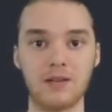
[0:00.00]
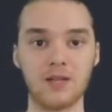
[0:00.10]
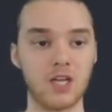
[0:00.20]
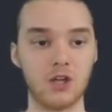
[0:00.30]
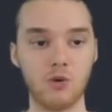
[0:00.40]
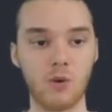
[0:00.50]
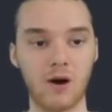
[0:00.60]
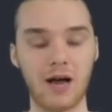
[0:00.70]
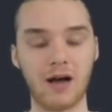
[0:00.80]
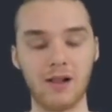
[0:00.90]
in the
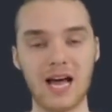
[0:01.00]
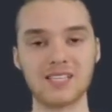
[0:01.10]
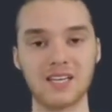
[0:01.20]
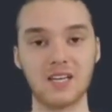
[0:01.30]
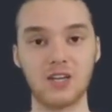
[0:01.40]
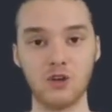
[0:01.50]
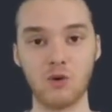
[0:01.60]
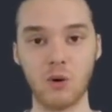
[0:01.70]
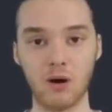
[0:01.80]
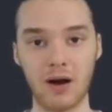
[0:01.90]
URL as a
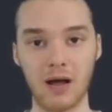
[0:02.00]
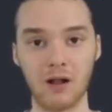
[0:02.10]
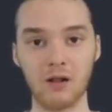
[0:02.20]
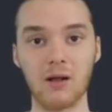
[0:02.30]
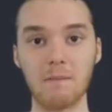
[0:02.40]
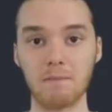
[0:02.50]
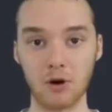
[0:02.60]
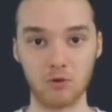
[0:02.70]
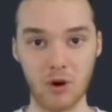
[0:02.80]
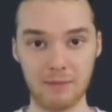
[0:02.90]
URL
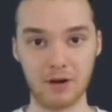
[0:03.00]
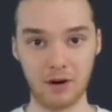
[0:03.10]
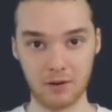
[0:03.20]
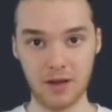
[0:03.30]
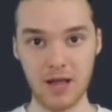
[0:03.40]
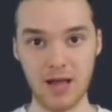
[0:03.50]
parameter.